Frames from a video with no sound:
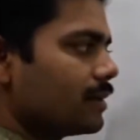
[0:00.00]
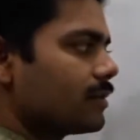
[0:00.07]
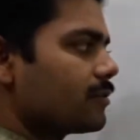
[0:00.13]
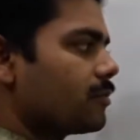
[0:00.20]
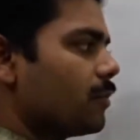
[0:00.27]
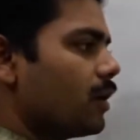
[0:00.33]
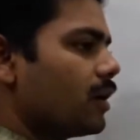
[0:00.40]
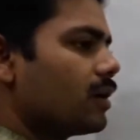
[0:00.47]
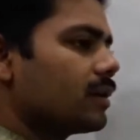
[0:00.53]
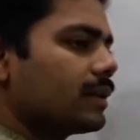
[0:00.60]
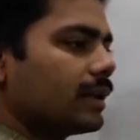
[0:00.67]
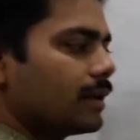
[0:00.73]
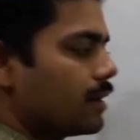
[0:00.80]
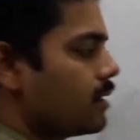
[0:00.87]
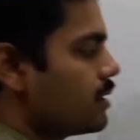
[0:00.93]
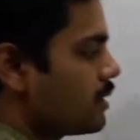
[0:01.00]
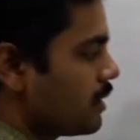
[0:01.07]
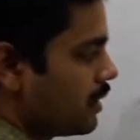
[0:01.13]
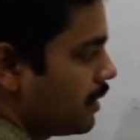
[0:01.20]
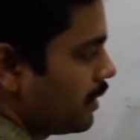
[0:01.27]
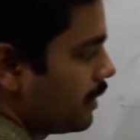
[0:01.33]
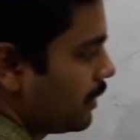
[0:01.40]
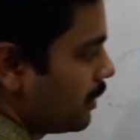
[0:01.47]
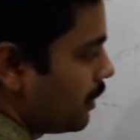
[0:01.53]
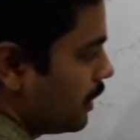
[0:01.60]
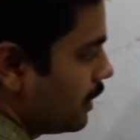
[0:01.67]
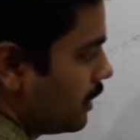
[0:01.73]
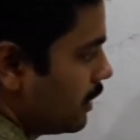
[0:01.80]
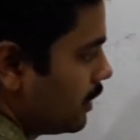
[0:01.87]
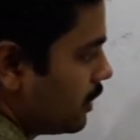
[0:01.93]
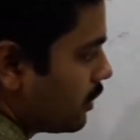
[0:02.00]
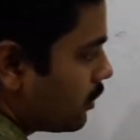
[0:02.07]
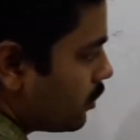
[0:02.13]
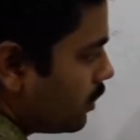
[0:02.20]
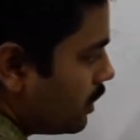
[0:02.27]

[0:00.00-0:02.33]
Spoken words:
smaller than the 100. So